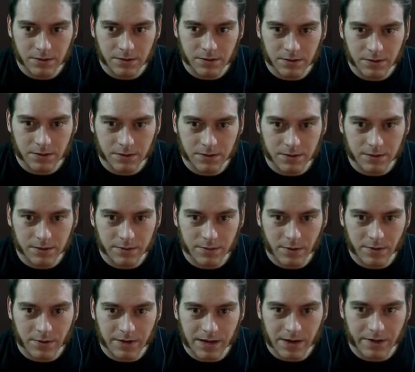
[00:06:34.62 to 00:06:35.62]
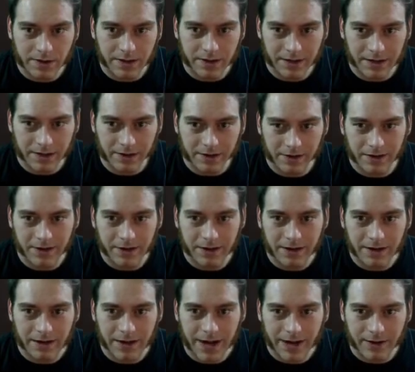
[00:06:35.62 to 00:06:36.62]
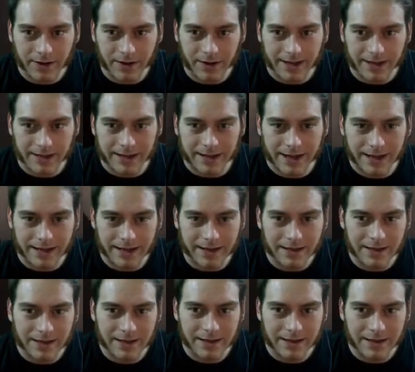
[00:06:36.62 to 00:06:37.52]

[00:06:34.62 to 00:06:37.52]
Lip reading: Who all's? They're both out here. I don't like that.